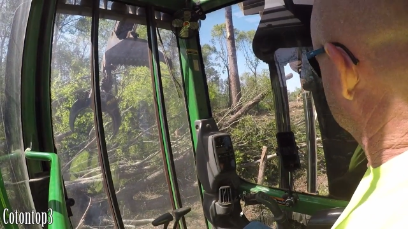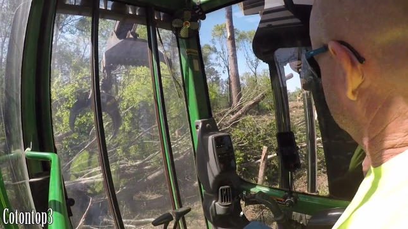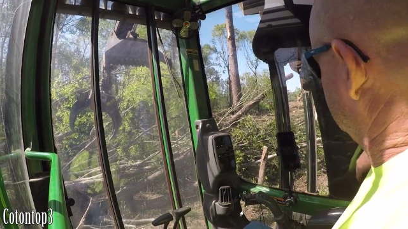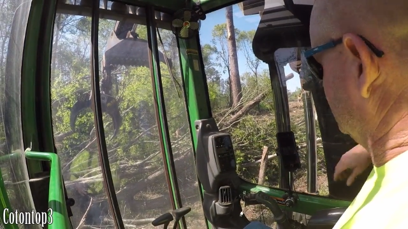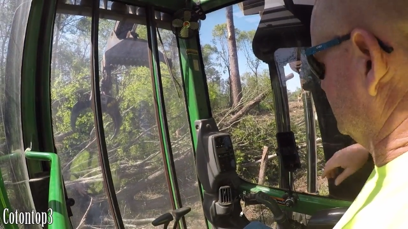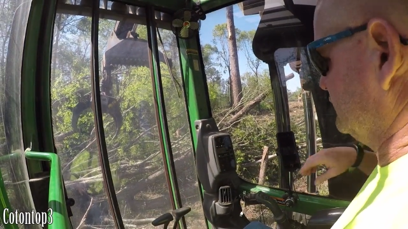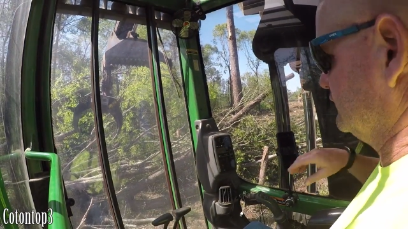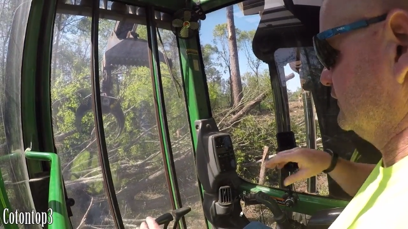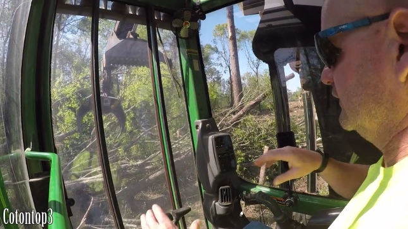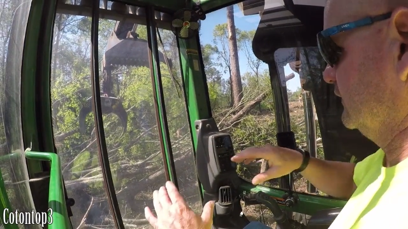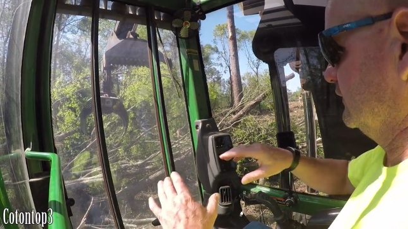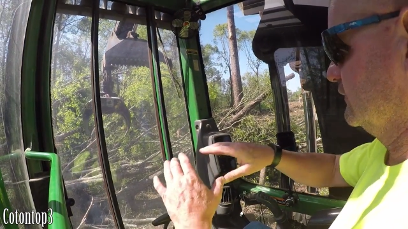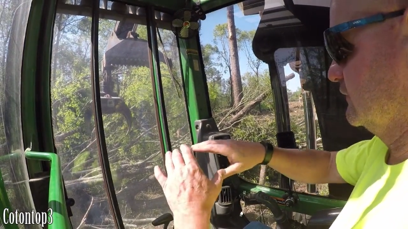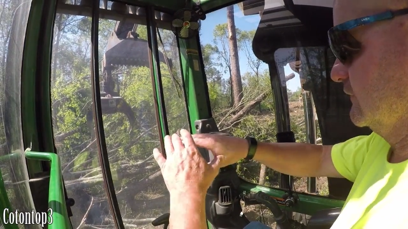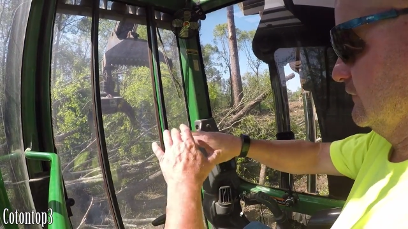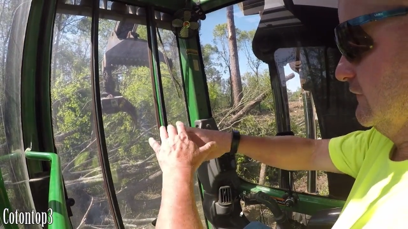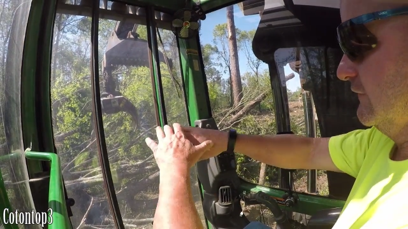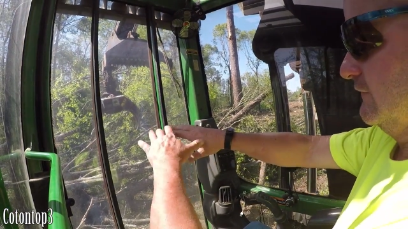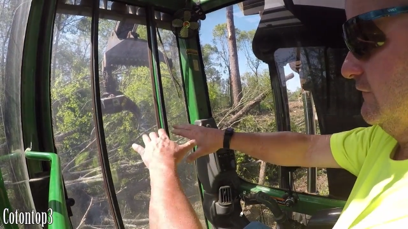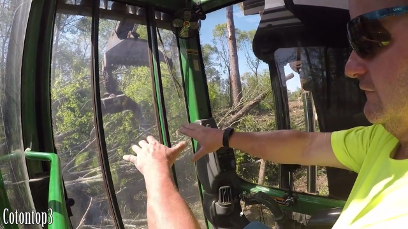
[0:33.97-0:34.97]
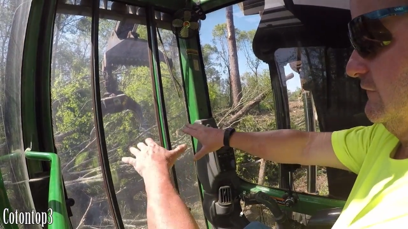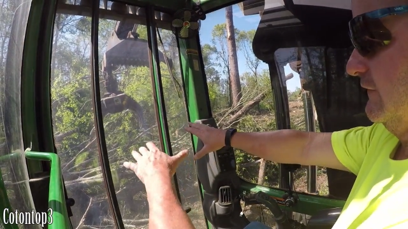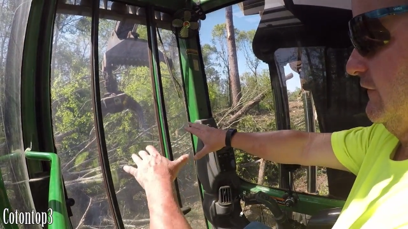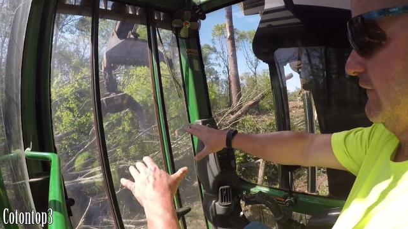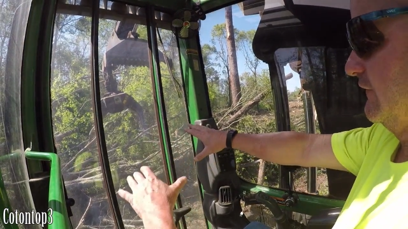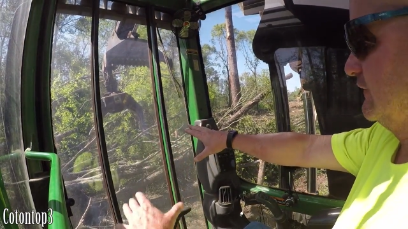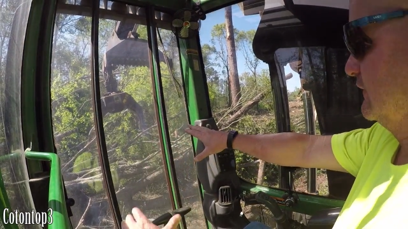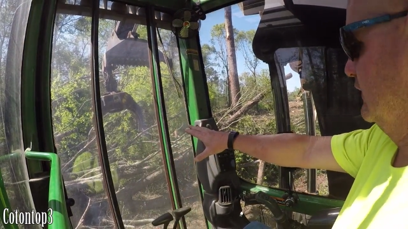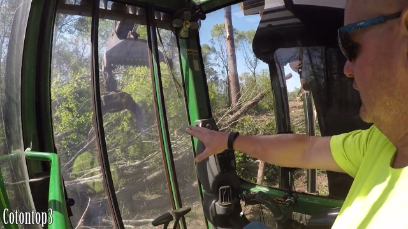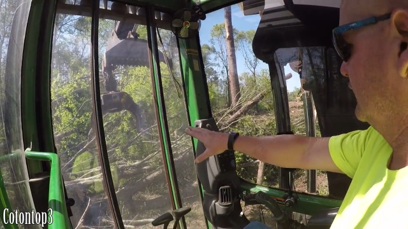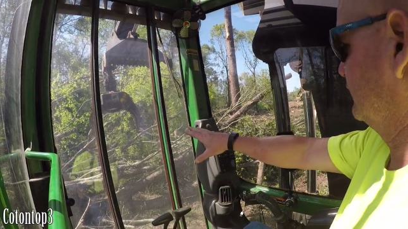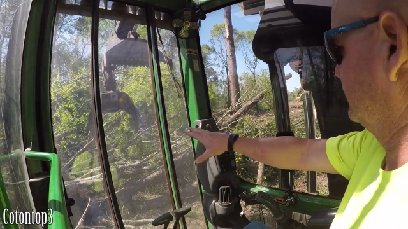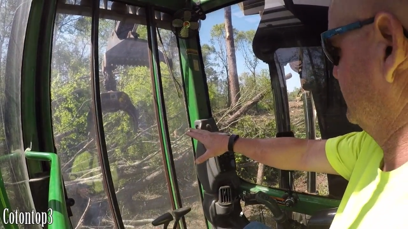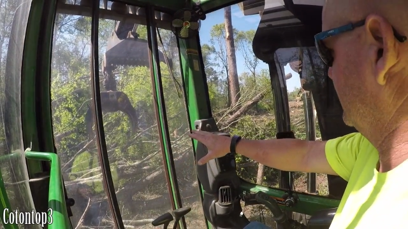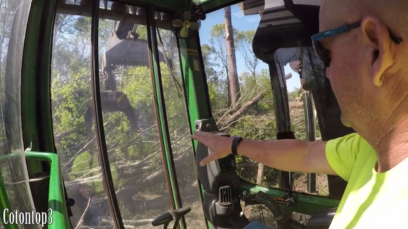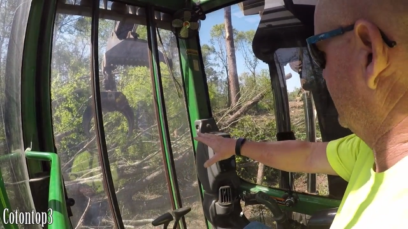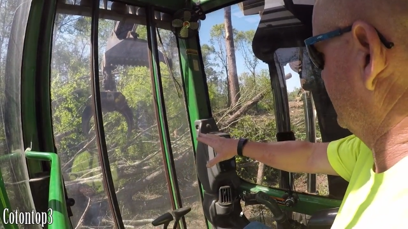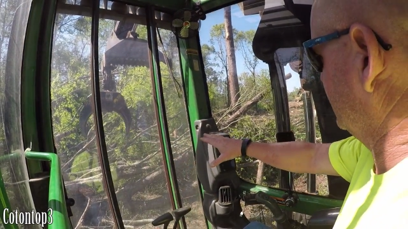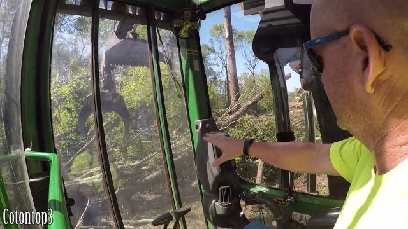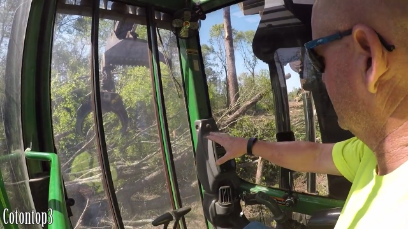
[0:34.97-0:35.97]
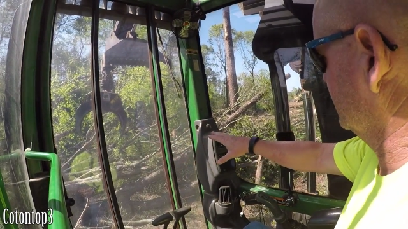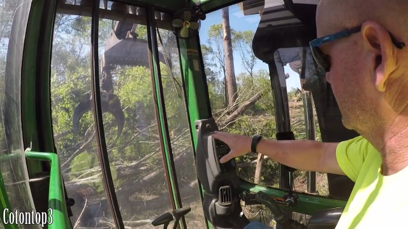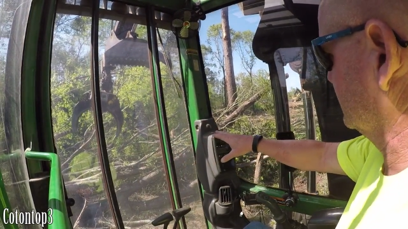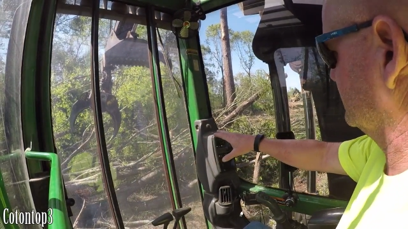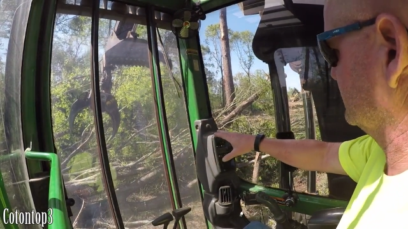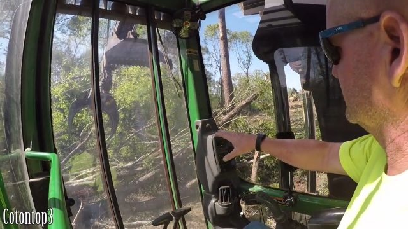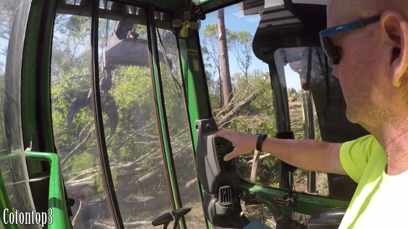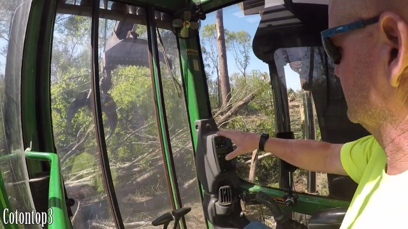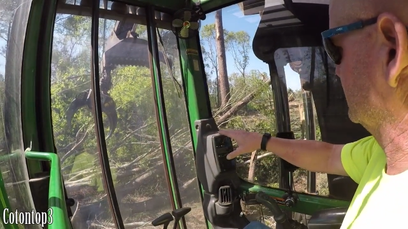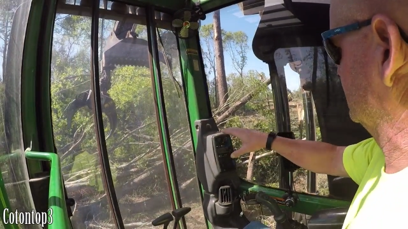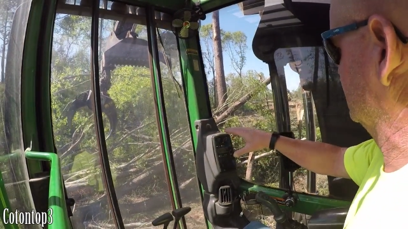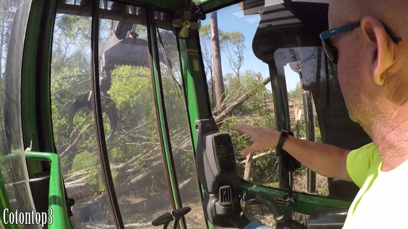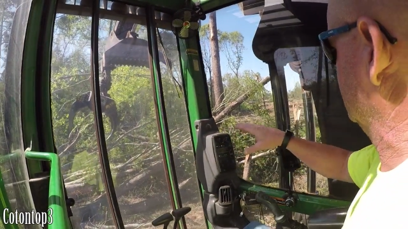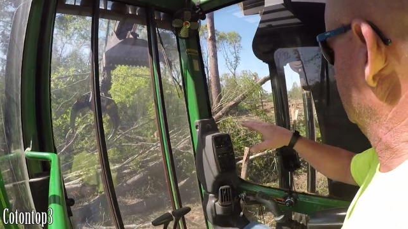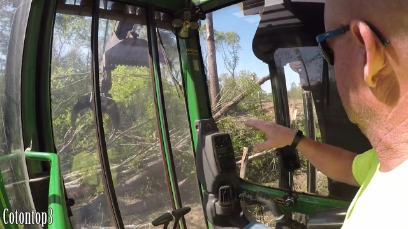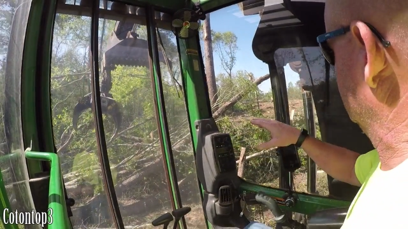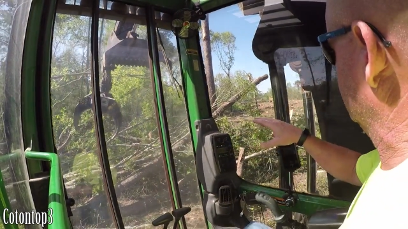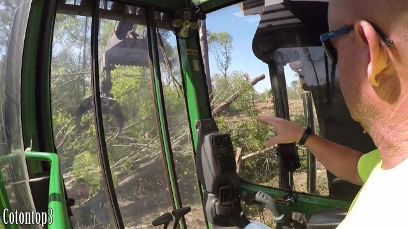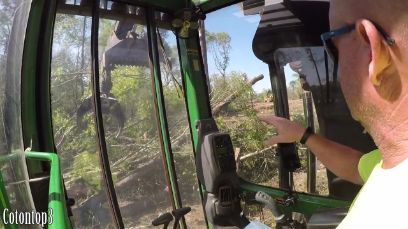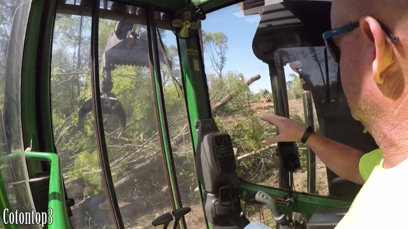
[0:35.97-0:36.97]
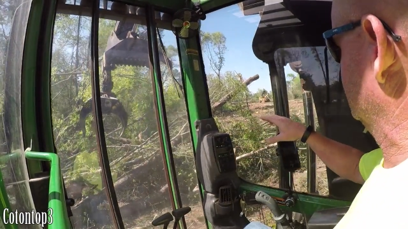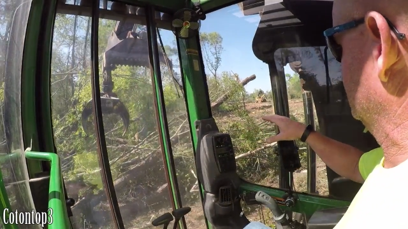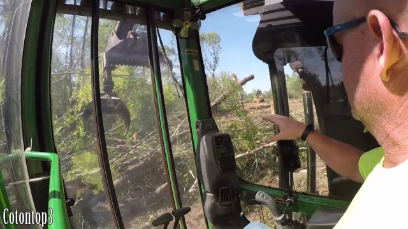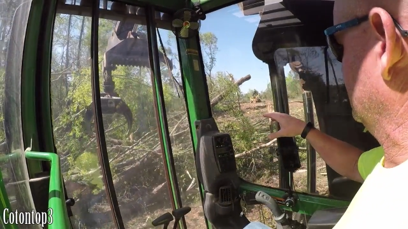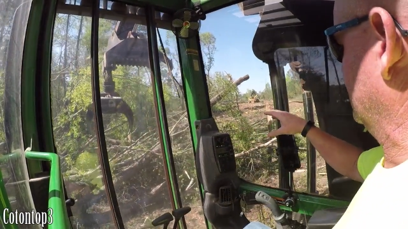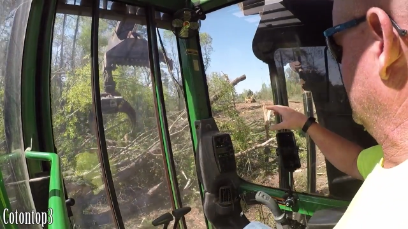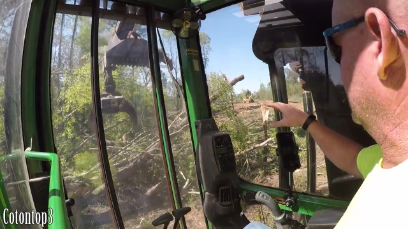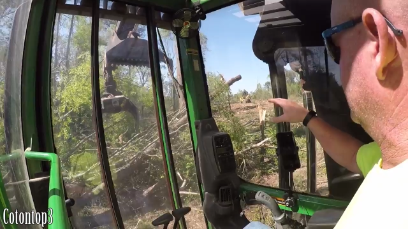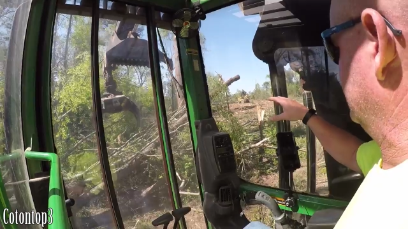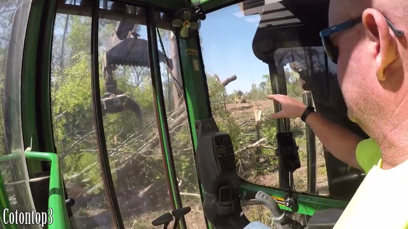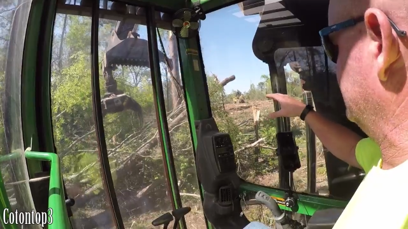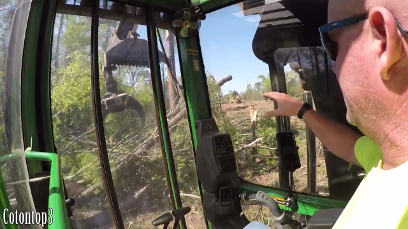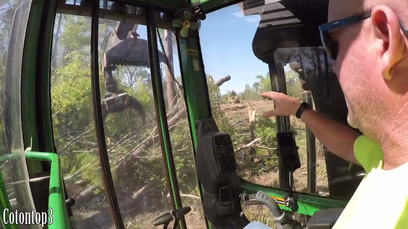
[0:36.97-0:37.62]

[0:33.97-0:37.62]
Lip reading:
[unreadable: no face in view]